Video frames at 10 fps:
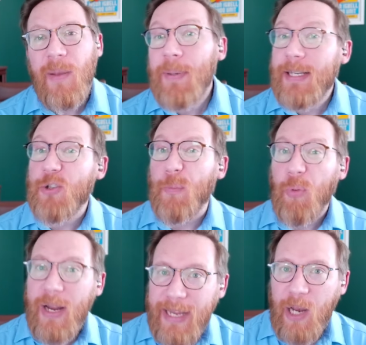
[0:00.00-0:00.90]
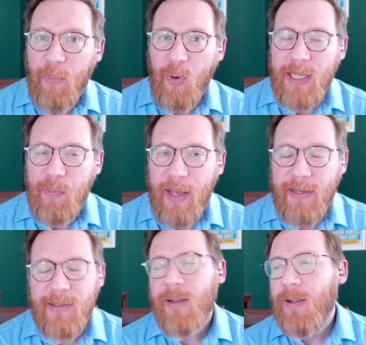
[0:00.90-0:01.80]
potential breakout
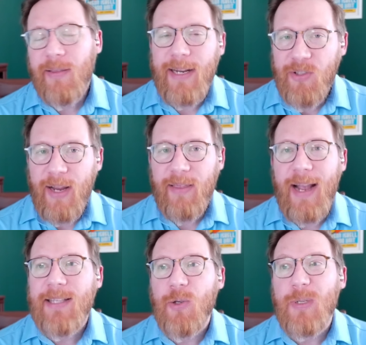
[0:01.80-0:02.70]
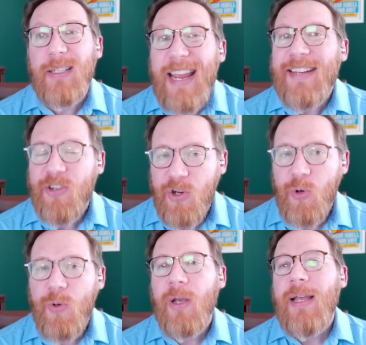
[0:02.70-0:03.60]
prospects, things like that. So stay tuned.